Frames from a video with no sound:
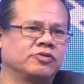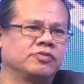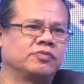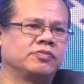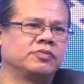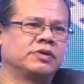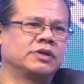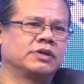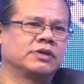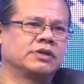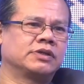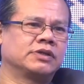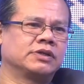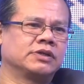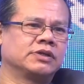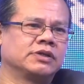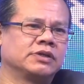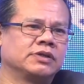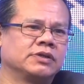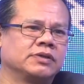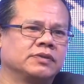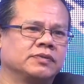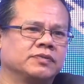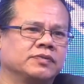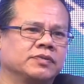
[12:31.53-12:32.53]
Mm-hmm. But
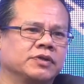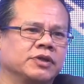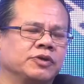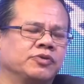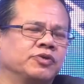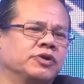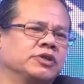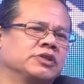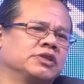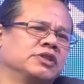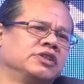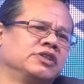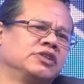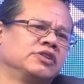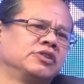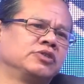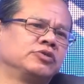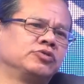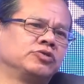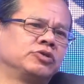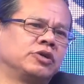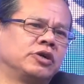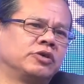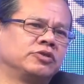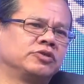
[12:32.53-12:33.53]
uh, it was in
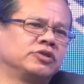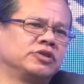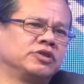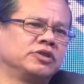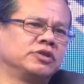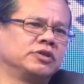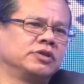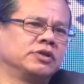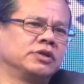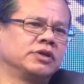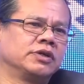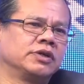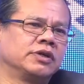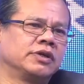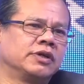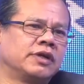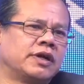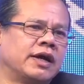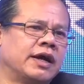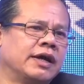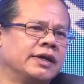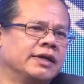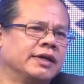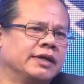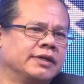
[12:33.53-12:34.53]
two thousand
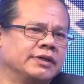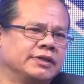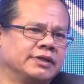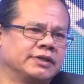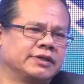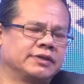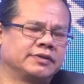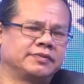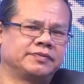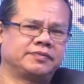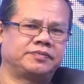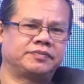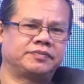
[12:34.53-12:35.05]
nine, I think.